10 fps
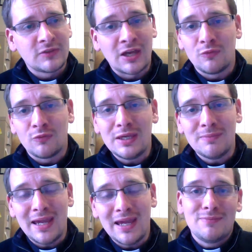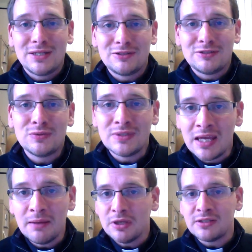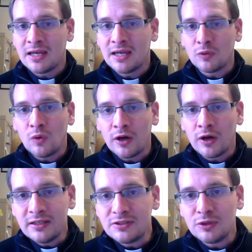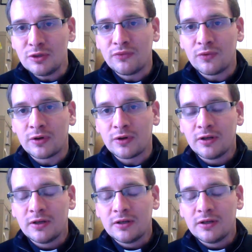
that we may have been too timid to ever walk into before.